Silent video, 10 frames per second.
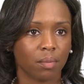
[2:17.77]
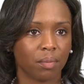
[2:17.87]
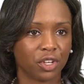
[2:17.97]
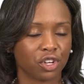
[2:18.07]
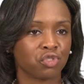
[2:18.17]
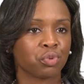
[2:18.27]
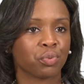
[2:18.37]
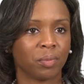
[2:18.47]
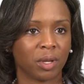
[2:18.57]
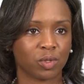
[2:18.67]
but your super
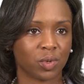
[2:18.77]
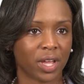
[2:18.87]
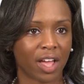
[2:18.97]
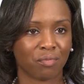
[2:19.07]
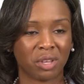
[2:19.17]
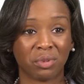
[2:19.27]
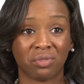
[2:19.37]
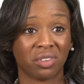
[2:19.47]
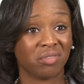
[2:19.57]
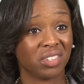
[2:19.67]
premiums would have maybe
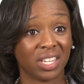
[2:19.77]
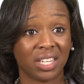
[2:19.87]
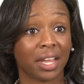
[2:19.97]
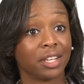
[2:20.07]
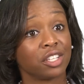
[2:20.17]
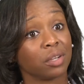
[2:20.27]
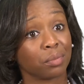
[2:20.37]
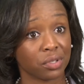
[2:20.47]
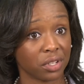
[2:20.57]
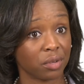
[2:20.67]
15,
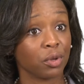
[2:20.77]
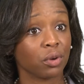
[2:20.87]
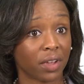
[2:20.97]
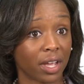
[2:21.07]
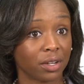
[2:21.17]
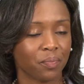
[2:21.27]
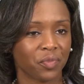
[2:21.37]
18% milk fat.